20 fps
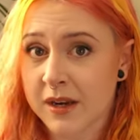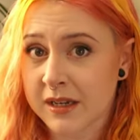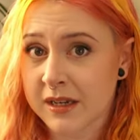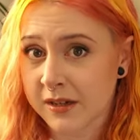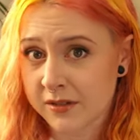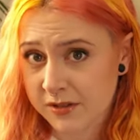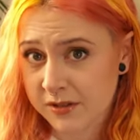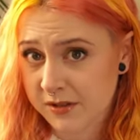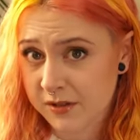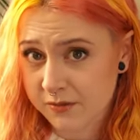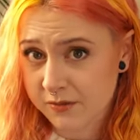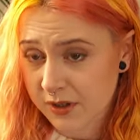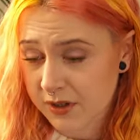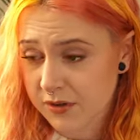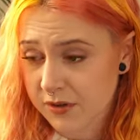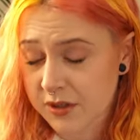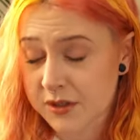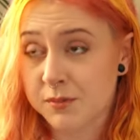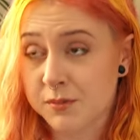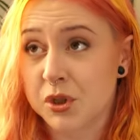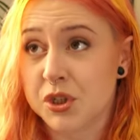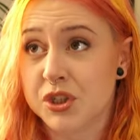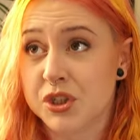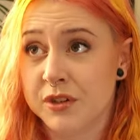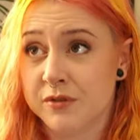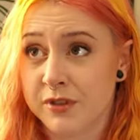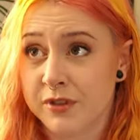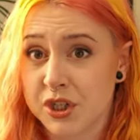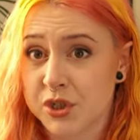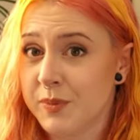near as much
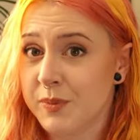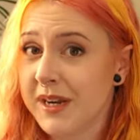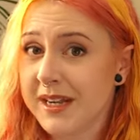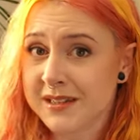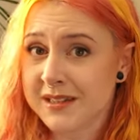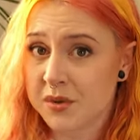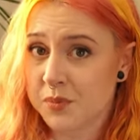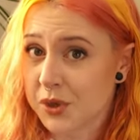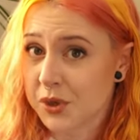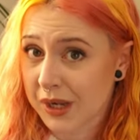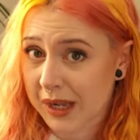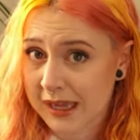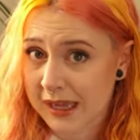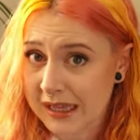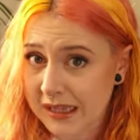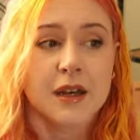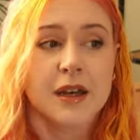enrichment as I would like.